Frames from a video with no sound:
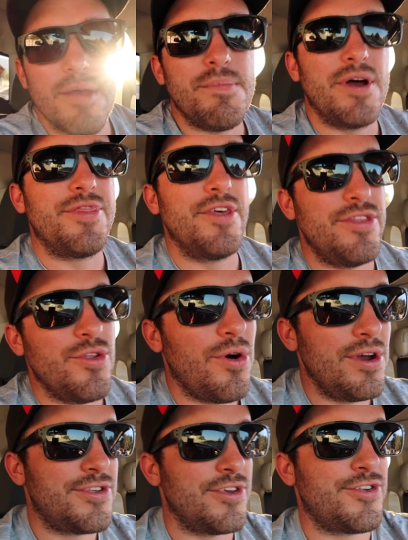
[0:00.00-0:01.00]
but the
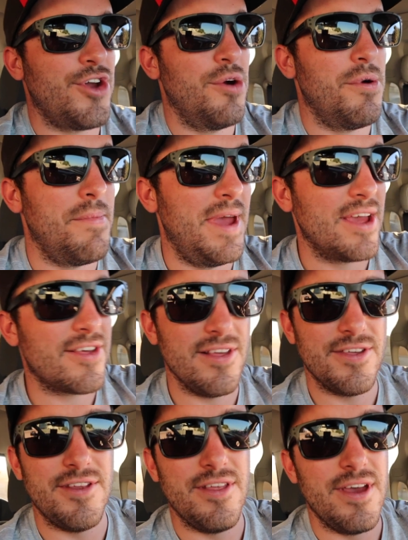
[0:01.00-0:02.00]
noise the turbo makes,
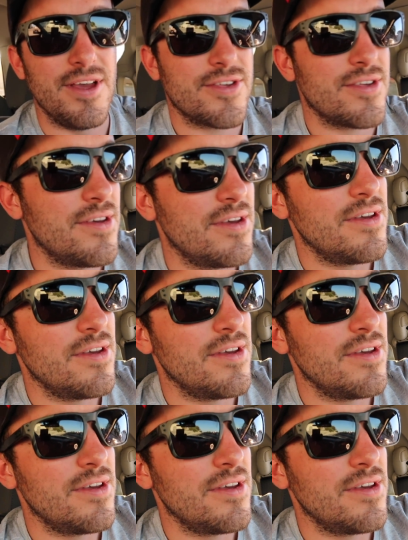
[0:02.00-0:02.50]
listen to this.